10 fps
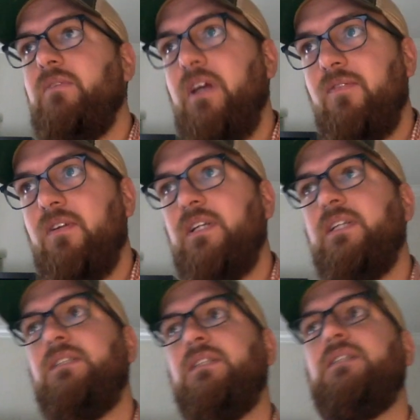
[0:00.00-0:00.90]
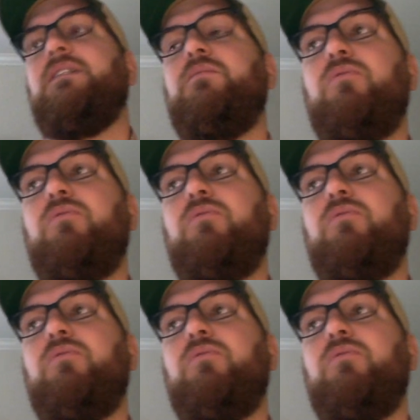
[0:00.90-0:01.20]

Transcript: definitely existed